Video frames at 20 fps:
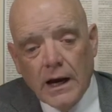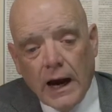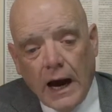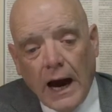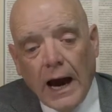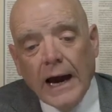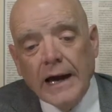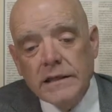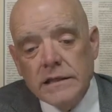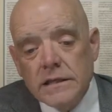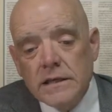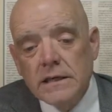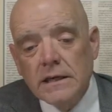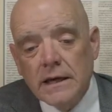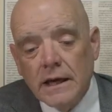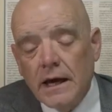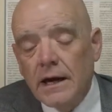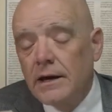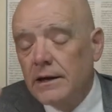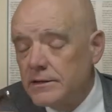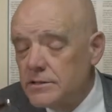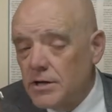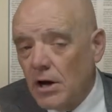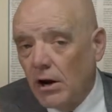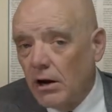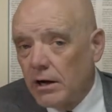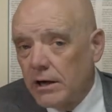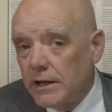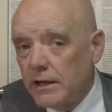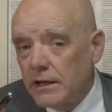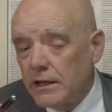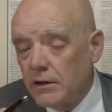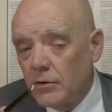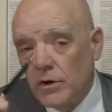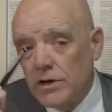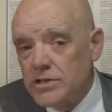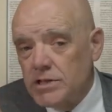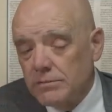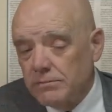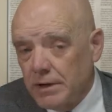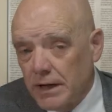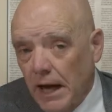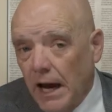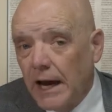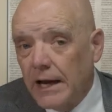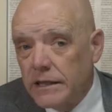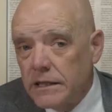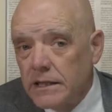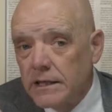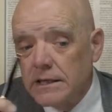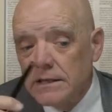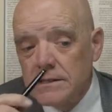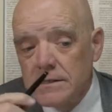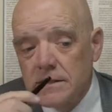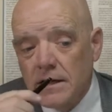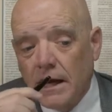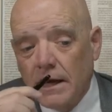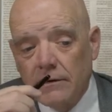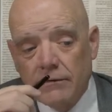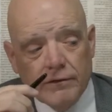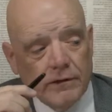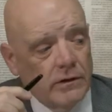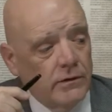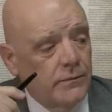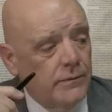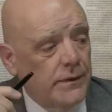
I think uh, it's a hard hitting question, but I think insightful.